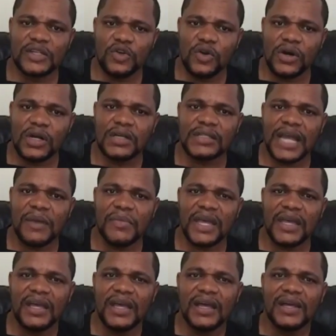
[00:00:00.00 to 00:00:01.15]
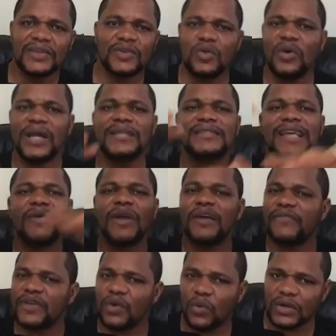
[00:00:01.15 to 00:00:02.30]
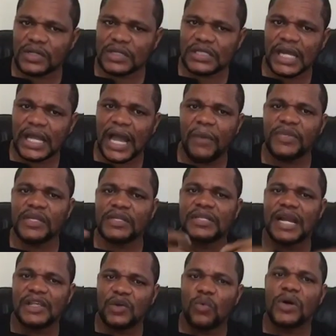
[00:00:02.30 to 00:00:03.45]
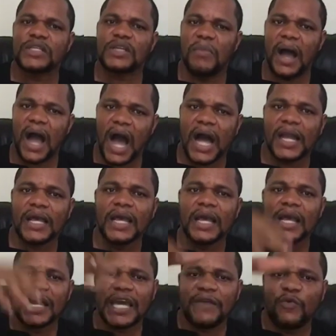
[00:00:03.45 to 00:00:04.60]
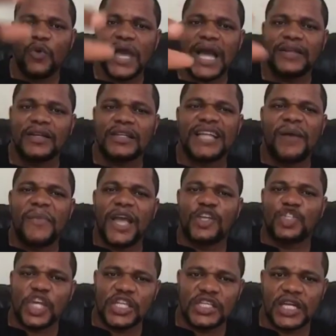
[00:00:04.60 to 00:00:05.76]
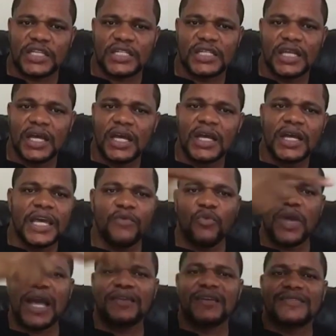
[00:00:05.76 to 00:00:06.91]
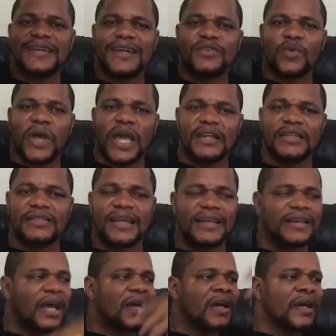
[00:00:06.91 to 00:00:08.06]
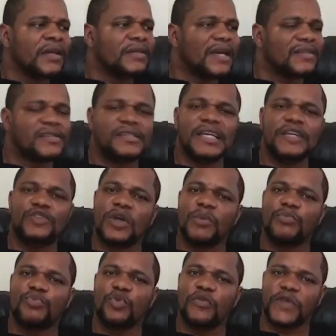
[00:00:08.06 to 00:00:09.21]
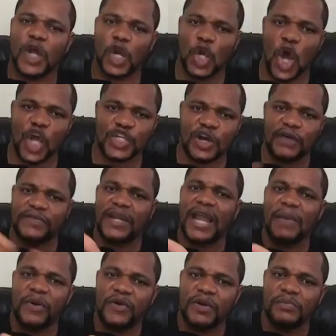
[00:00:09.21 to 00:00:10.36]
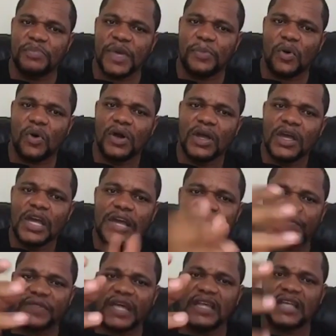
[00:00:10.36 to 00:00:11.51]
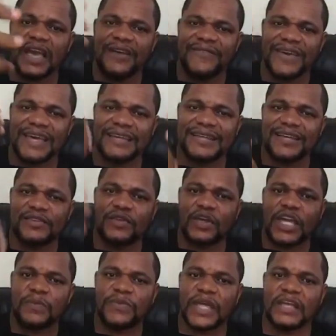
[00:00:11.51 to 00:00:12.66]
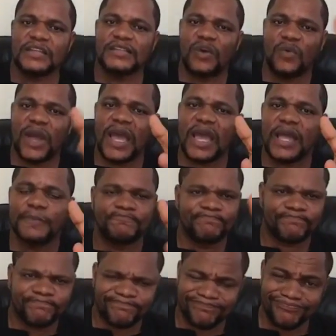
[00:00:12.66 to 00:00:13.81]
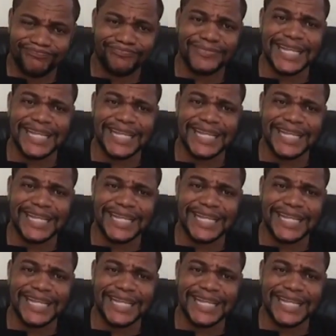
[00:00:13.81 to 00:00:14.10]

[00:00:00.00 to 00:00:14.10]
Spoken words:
You understand me? So you can say whatever you want to say. I'm just telling you what's in my heart. If Weah does not make changes, if Weah does not do anything that seeks to improve the lot of the Liberian people, if he intends to keep things the way